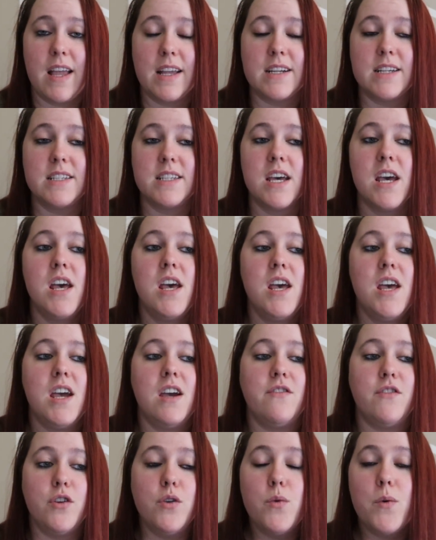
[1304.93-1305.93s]
And
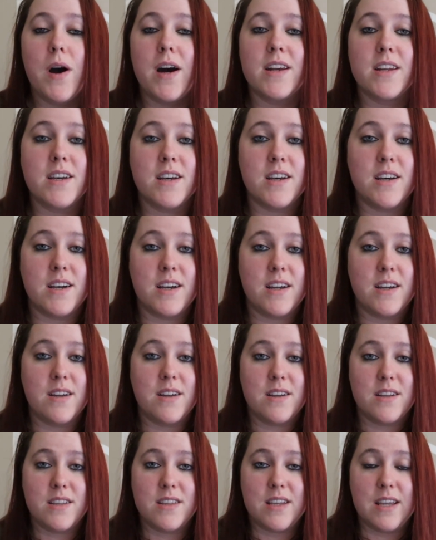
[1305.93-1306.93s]
if you want to